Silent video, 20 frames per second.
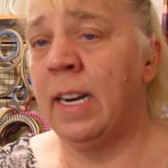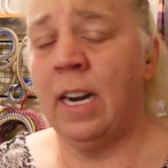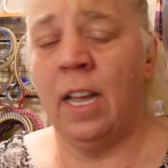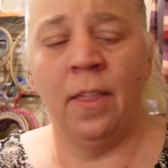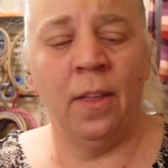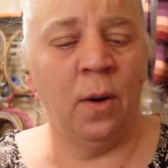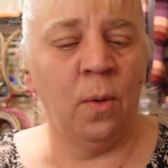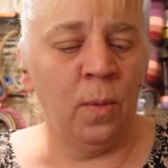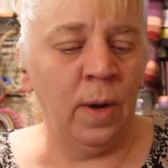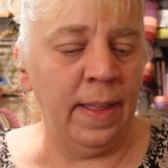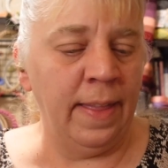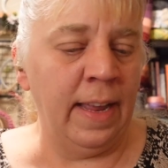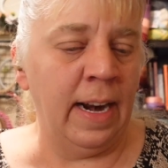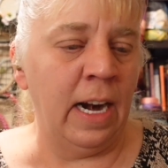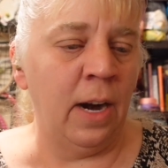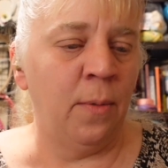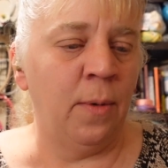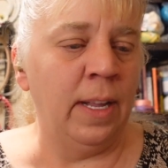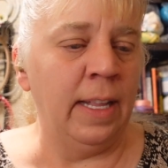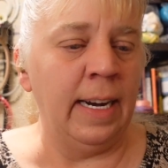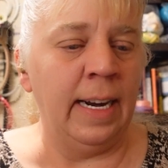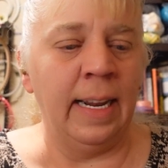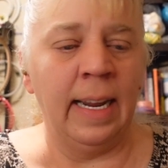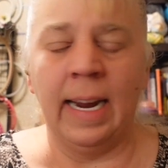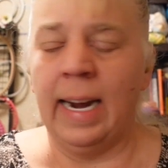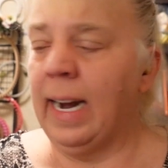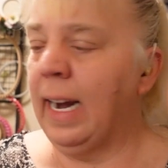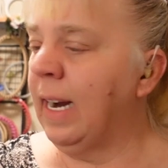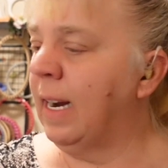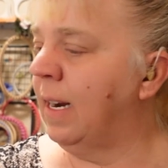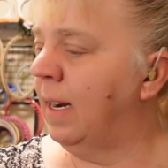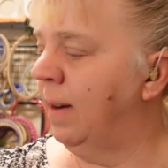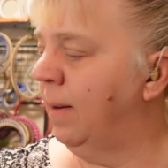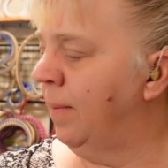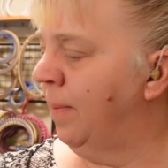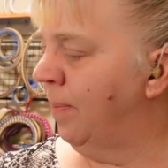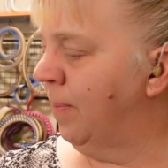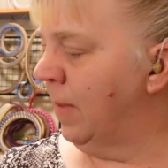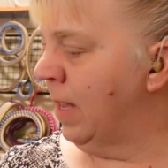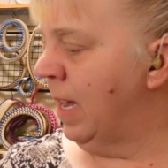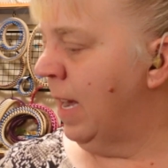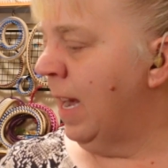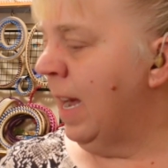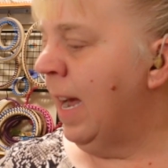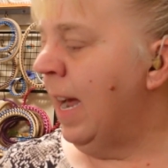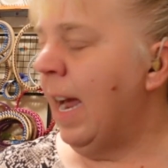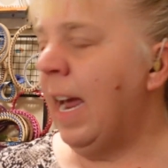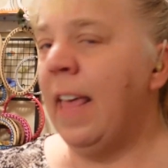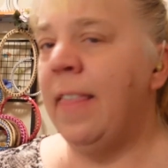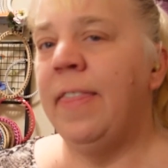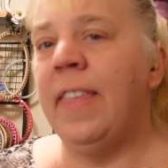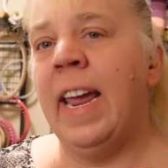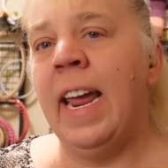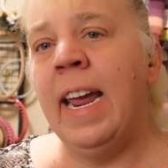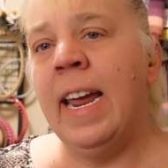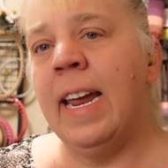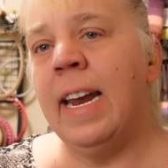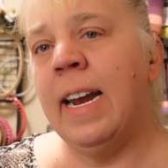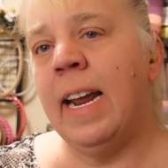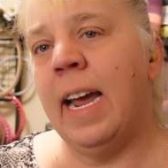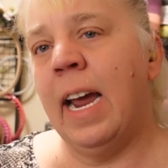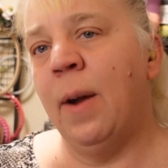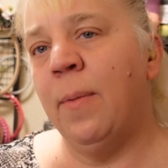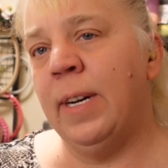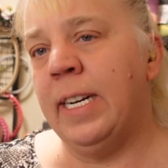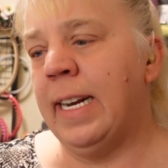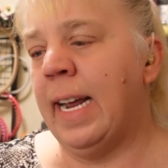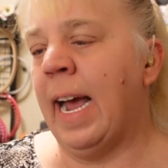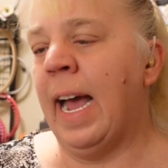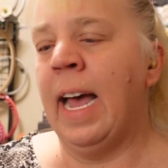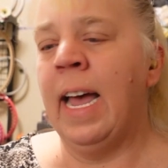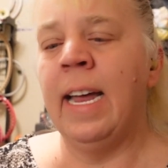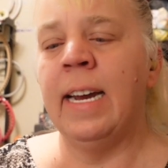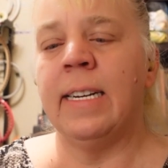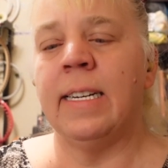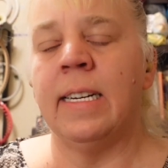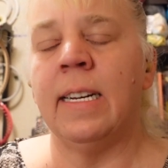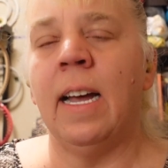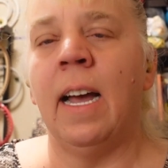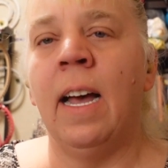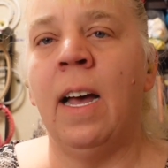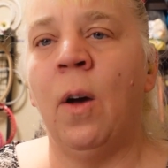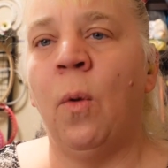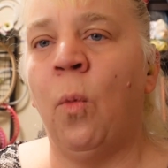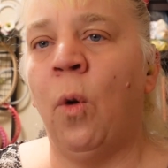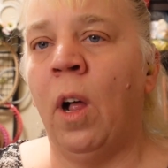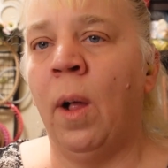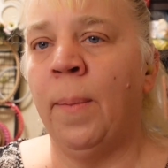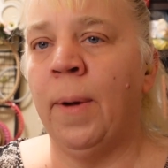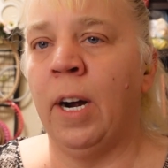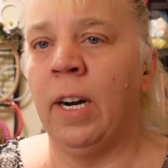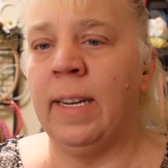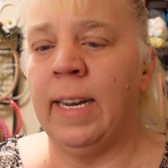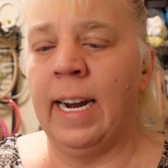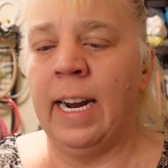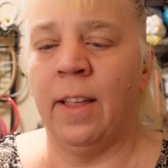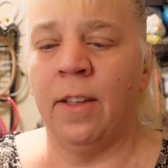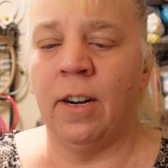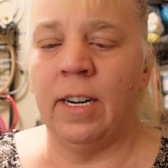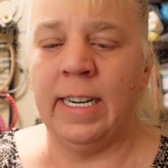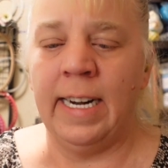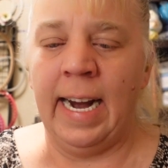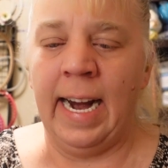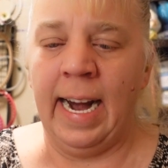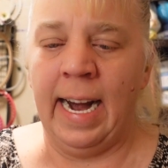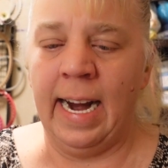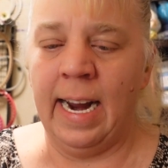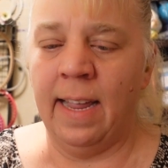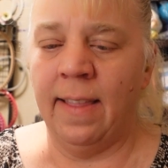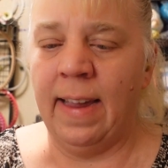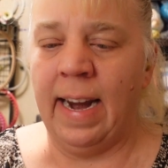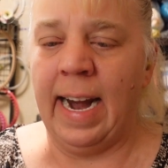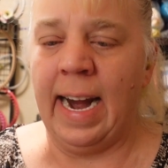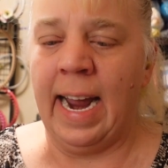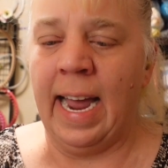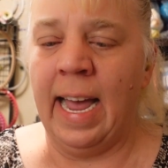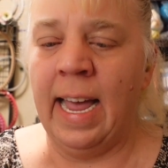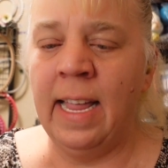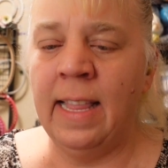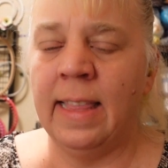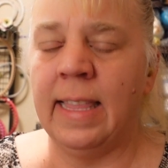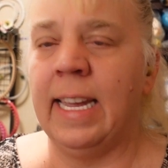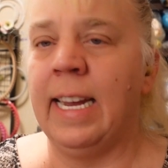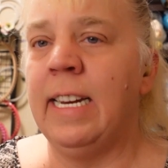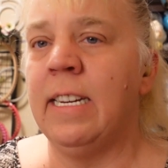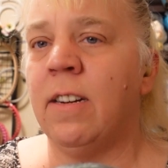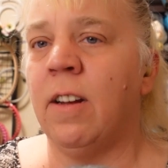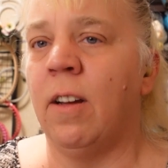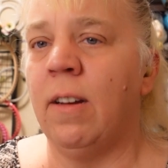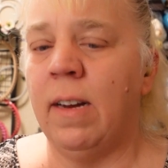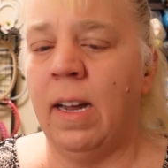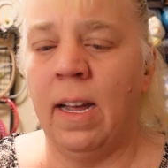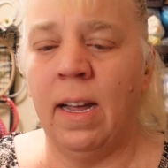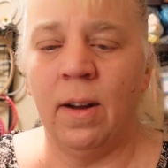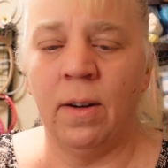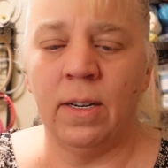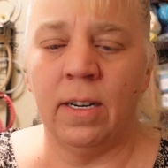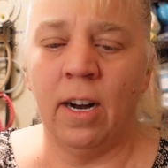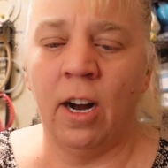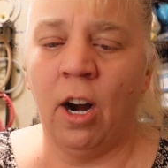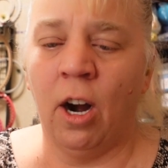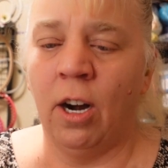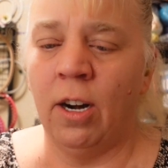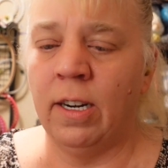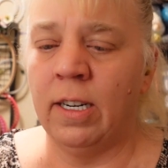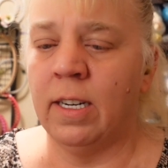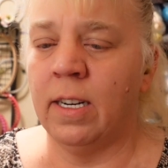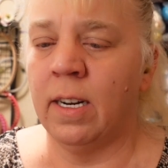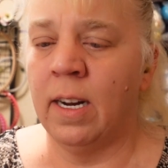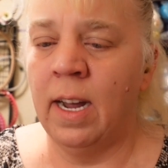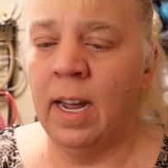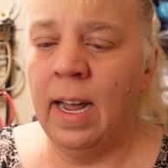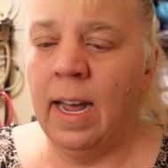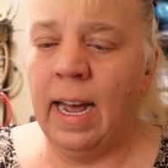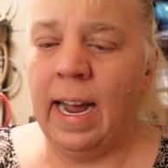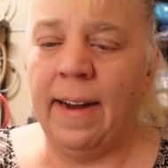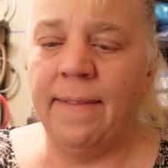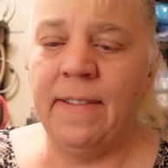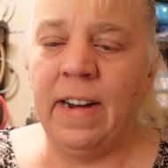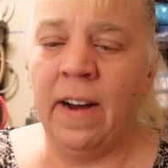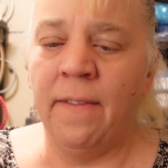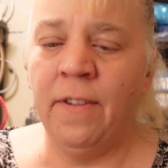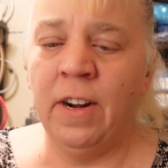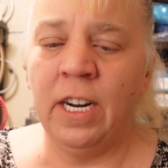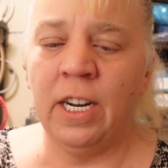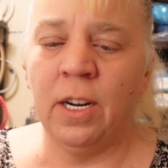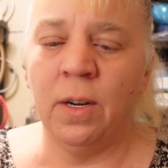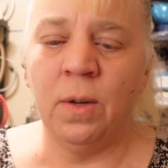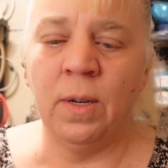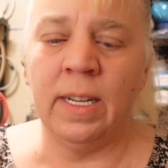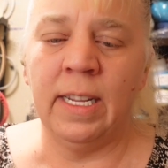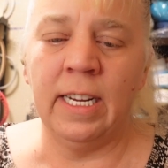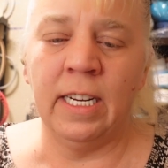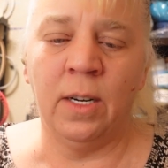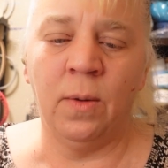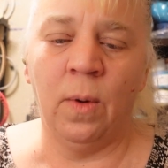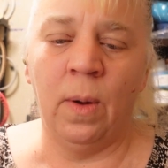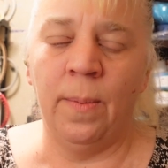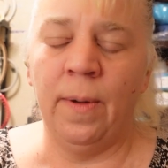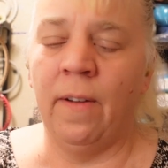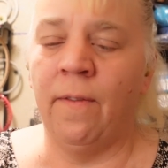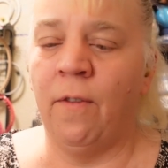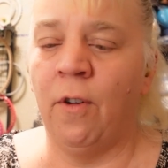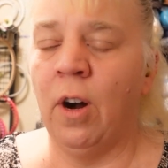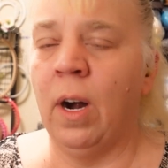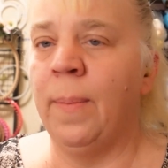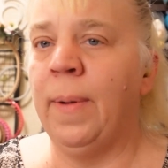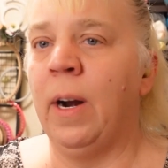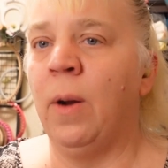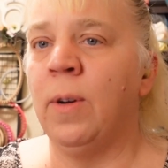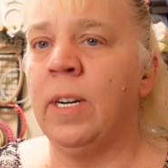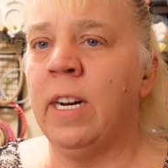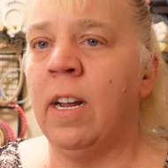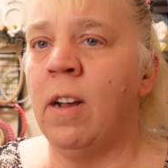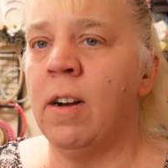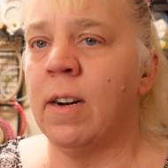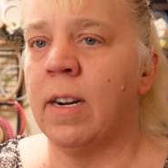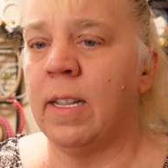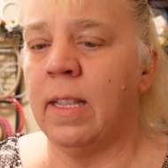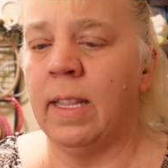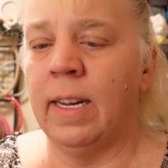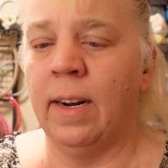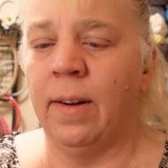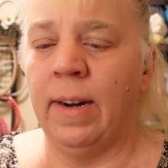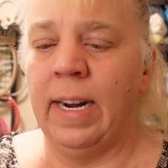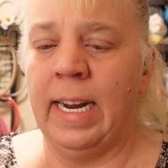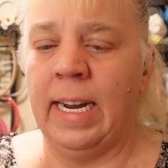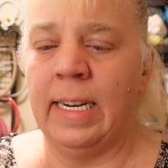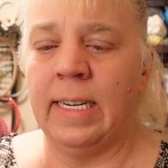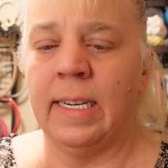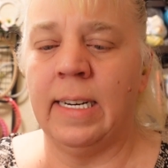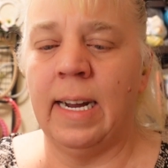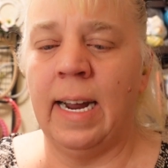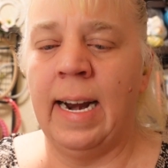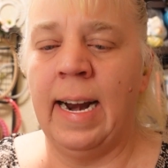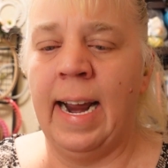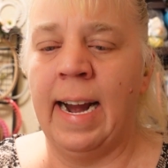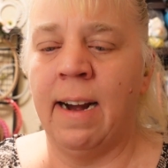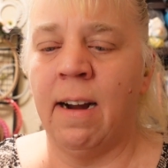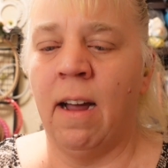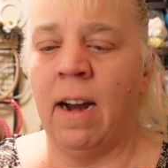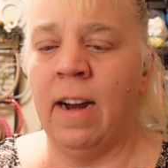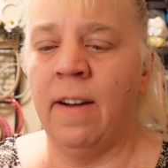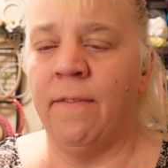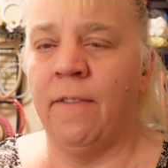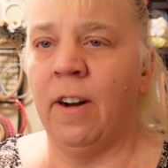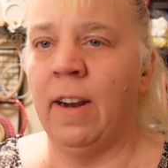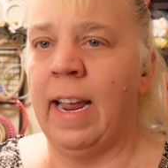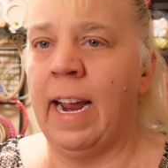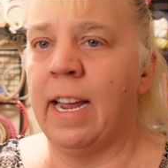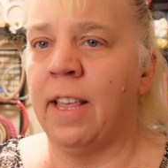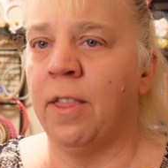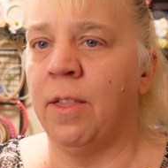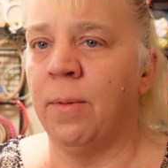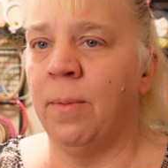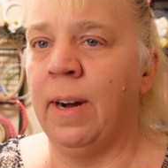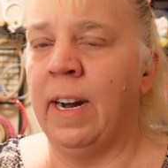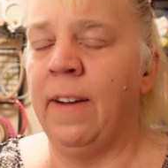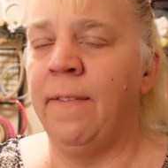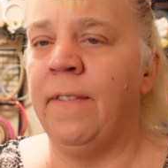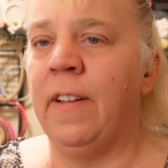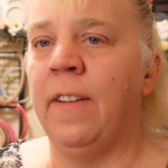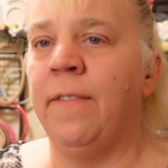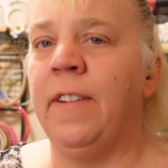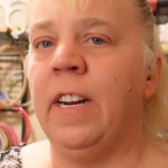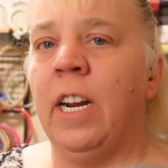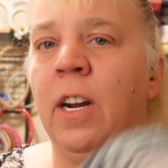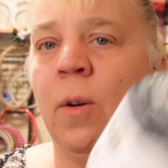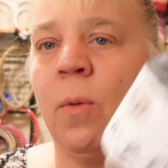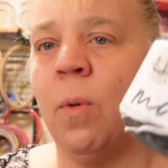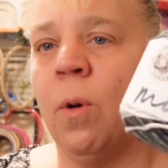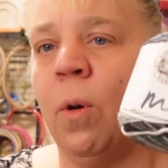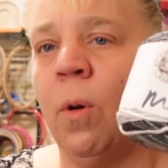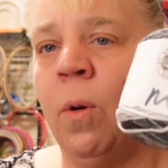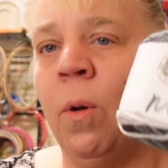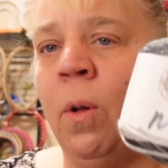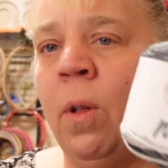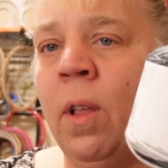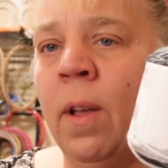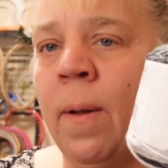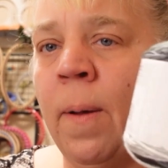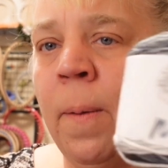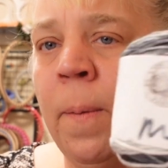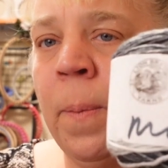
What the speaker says: another one that I really like. And then I was at Walmart the other day, and they had these yarns. I've never used this one before, but it was on clearance, and I got it for like $3.50 a roll.